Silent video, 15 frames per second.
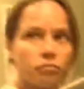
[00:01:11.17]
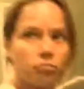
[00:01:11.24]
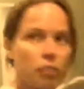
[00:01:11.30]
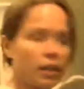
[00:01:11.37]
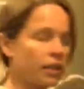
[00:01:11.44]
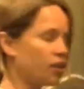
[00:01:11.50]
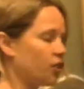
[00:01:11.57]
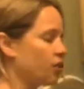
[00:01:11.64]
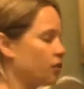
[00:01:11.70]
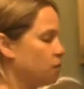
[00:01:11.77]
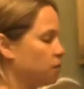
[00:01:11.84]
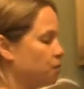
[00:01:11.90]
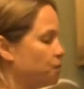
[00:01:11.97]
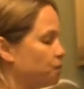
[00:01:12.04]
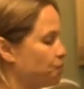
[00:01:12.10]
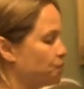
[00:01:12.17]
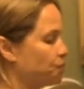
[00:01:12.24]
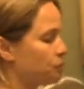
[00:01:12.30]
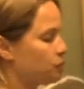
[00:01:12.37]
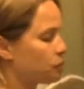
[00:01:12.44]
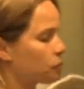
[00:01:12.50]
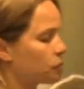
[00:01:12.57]
blender
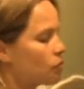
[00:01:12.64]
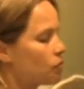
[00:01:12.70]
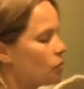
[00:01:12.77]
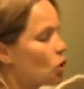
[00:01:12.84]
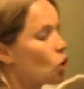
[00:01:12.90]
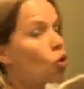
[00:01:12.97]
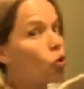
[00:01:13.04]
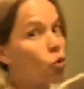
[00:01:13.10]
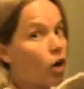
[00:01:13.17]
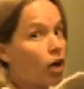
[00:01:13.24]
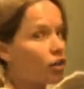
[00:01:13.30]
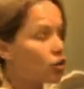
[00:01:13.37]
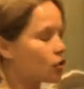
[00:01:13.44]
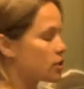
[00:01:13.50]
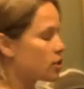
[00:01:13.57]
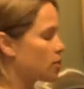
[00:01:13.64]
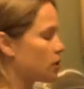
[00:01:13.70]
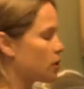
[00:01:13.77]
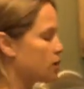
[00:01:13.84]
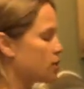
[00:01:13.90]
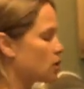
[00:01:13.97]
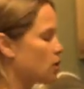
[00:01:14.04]
or grinder is what
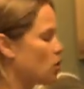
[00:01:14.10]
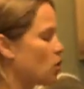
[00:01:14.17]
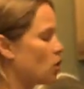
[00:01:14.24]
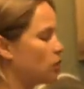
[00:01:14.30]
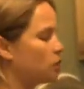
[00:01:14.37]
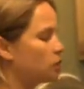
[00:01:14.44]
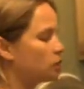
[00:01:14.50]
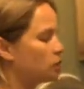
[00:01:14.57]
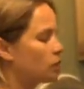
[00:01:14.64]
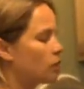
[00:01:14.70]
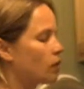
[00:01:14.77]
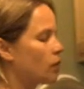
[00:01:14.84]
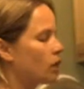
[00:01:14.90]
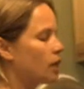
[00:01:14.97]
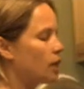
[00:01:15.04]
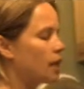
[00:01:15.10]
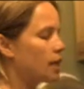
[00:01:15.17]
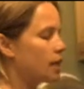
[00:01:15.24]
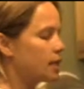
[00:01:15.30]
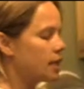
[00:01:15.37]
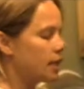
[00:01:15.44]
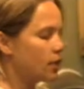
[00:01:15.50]
it's called, and
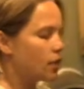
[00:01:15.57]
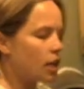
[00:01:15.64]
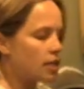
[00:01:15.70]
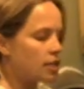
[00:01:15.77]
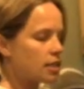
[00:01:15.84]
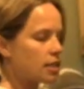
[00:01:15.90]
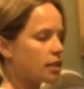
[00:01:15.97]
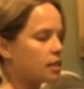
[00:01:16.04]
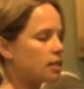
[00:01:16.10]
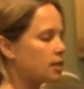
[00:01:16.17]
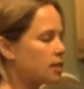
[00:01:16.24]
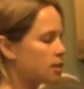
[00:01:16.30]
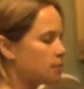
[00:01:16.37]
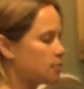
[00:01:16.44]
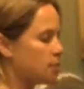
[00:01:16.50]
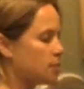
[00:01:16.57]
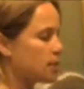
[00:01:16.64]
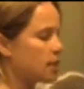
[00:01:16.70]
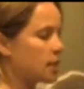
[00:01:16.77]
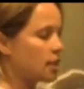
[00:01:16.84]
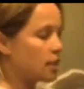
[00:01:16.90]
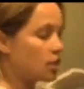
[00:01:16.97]
in here I stuck the sesame
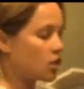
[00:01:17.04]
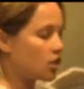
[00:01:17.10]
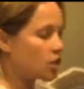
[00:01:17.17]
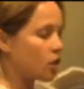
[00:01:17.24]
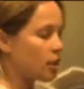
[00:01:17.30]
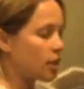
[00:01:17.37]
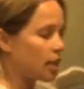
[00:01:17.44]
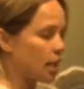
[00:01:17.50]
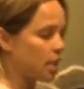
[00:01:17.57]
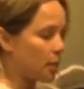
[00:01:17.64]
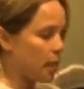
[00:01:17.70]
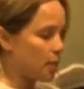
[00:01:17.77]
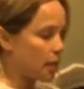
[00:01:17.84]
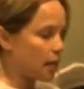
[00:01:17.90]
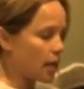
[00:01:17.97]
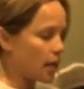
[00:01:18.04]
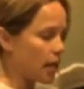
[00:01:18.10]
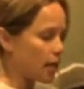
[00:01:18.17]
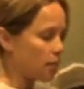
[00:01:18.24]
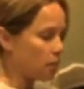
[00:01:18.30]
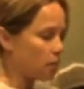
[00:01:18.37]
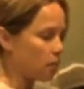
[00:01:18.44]
seed and just grind that baby
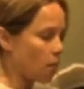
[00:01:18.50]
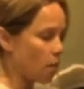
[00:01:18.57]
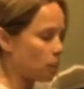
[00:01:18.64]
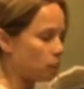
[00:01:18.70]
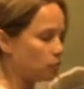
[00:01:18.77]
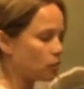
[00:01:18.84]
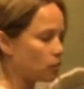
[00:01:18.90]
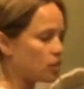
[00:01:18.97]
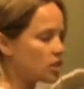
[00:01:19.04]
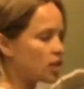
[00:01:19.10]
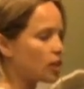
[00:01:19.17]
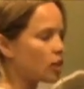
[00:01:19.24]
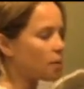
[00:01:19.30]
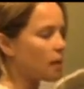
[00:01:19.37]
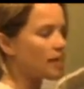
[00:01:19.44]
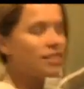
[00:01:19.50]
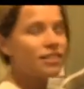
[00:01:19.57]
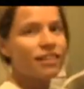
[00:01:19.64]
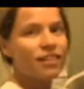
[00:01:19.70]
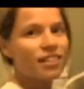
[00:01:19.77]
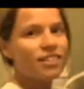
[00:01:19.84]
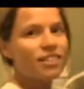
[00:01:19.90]
up until
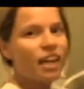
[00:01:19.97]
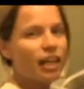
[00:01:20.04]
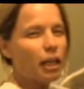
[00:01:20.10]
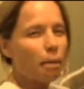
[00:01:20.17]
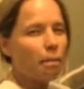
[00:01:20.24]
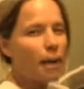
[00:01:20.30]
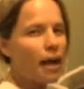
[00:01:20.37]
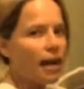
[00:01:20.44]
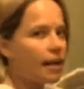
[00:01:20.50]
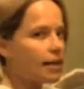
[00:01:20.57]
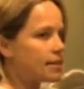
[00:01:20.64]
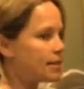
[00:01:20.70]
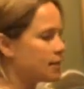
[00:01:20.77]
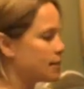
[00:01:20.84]
basically it's like a paste.